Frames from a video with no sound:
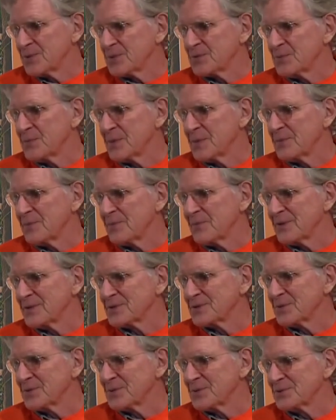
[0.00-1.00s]
which my
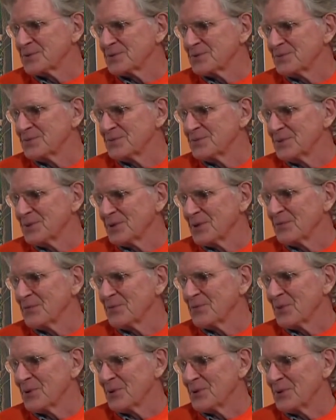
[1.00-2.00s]
professor was looking
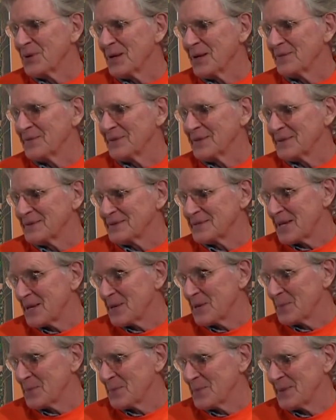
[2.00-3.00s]
forward to having his
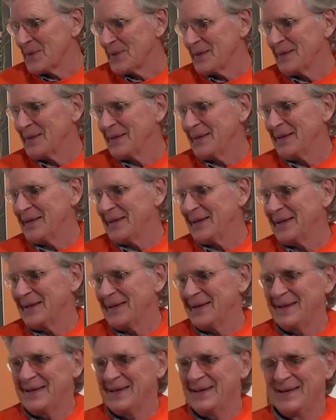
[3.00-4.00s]
help
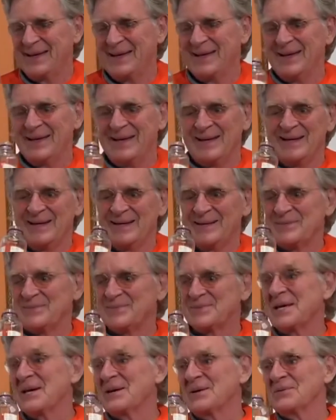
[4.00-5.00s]

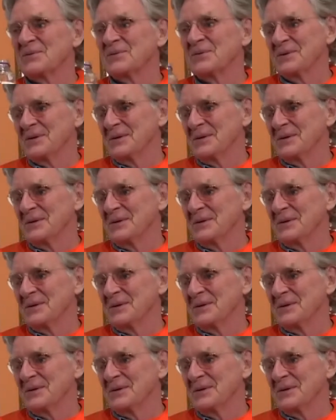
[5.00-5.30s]
himself.